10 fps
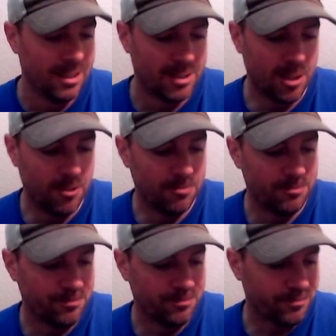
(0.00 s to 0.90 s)
So
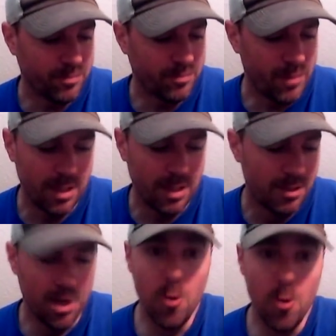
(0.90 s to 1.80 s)

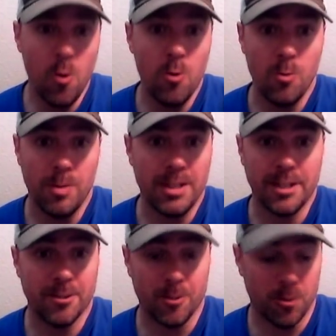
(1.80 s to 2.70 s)
no
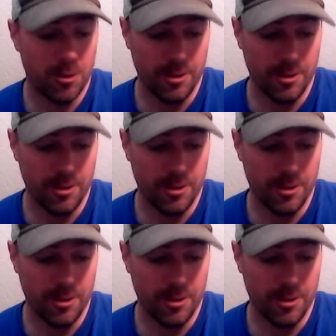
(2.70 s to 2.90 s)
particular order.